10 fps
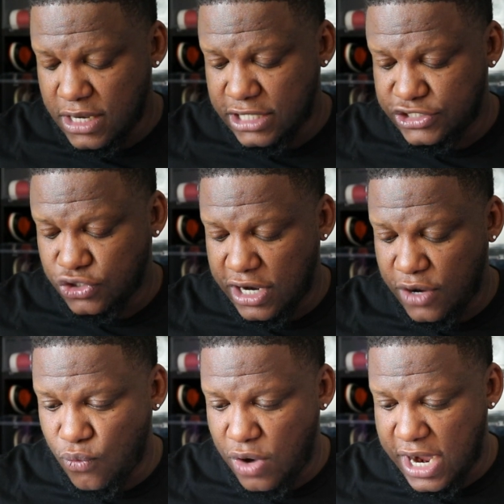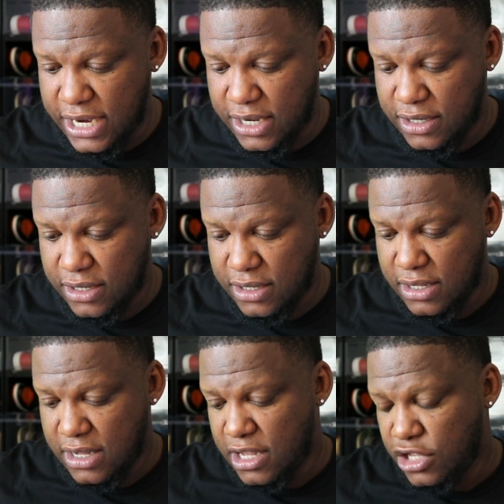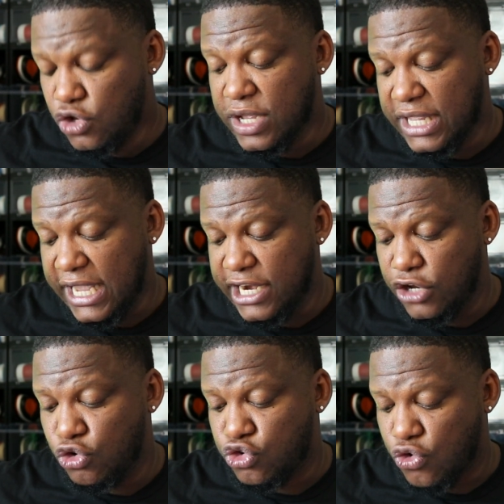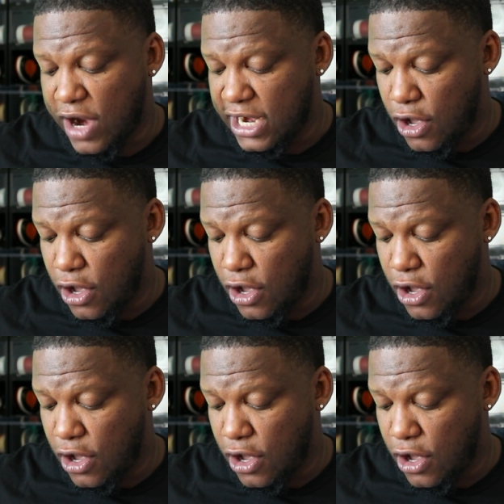The Jordan 1, you can get the neutral gray